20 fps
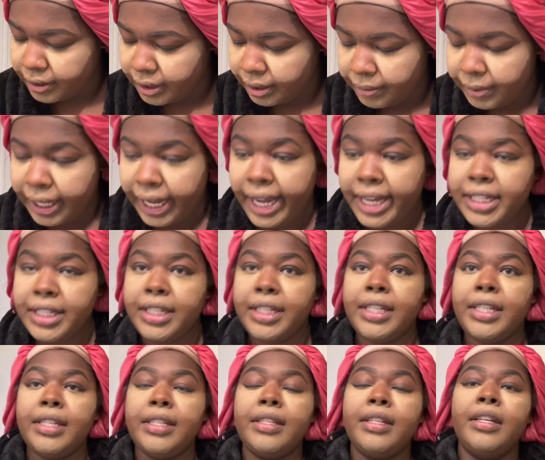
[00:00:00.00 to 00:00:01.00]

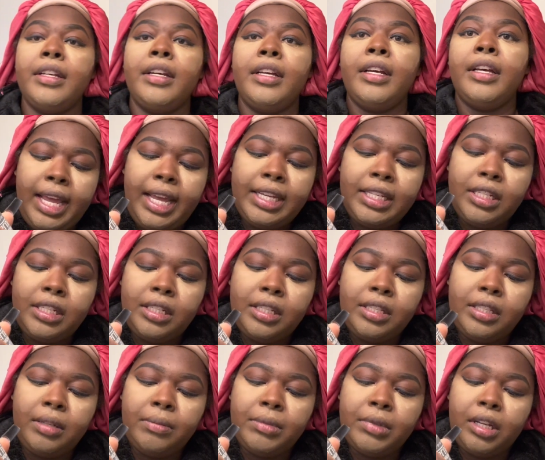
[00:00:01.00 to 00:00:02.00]
Lashes
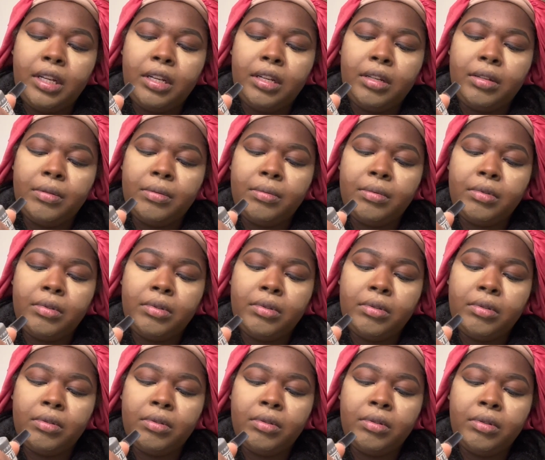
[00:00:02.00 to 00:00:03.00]
sometimes,
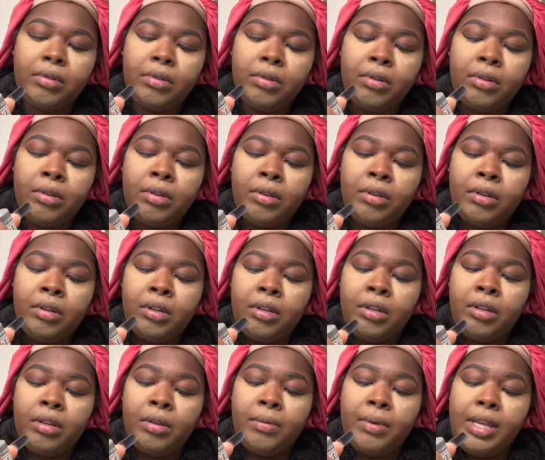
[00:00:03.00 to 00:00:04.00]

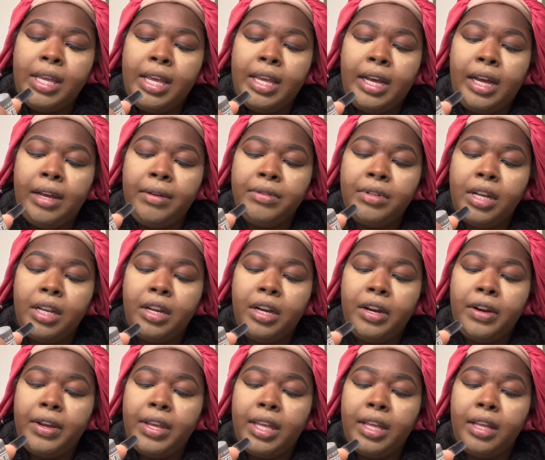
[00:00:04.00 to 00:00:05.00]
but yeah, y'all, I'm trying to
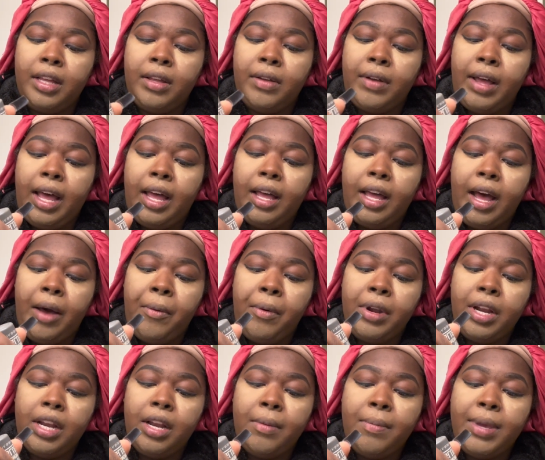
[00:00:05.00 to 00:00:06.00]
hurry up. I
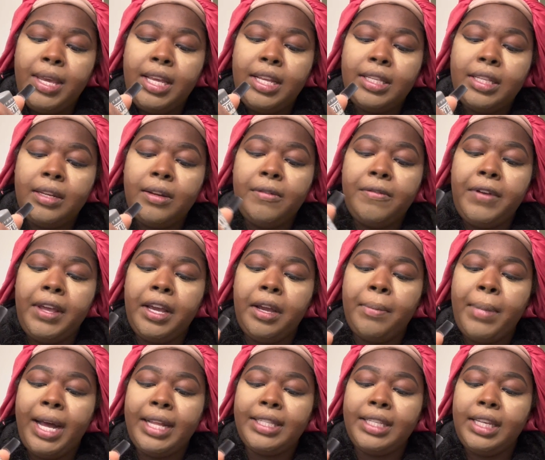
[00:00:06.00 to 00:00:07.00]
wanted to be to the
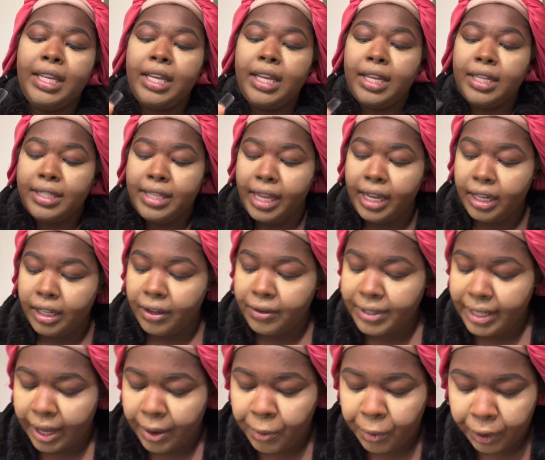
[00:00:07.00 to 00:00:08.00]
fair by 10 because they
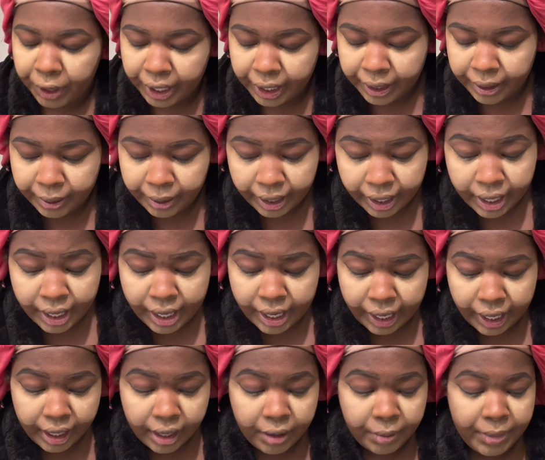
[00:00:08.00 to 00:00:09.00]
close at 1. I
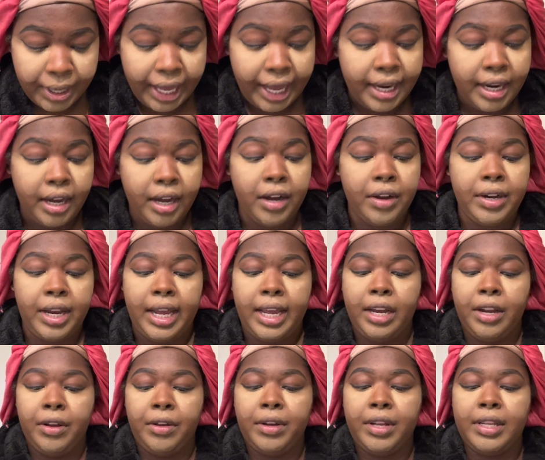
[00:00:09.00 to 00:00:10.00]
ain't gonna be out there all
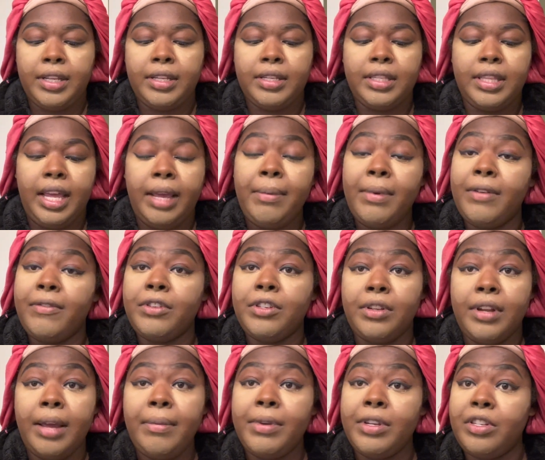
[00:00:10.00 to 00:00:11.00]
night though, because they be
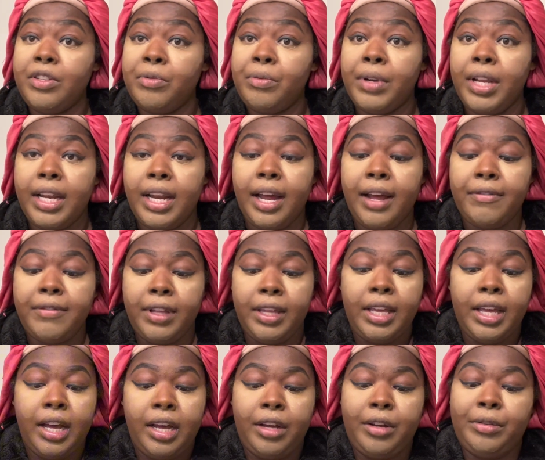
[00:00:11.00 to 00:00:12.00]
shooting it. I feel
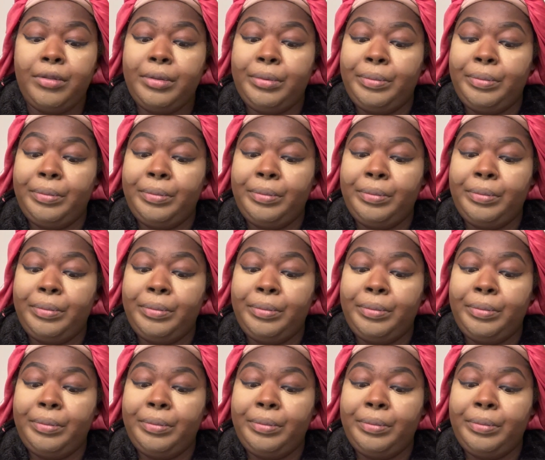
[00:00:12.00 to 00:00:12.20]
y'all,